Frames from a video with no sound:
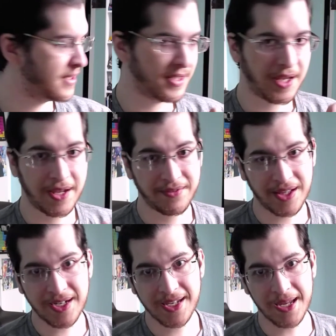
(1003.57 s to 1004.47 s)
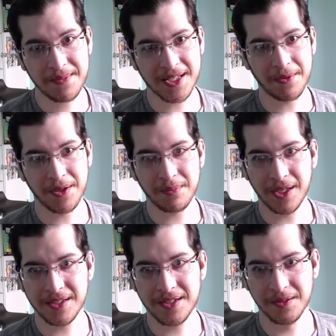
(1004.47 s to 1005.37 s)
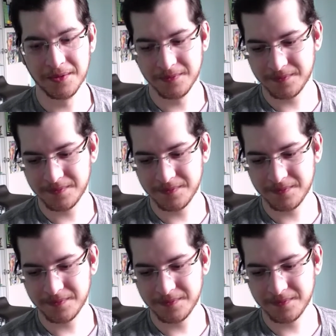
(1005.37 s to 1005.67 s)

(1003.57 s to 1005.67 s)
Yeah, I have a lot of games that I want to play too.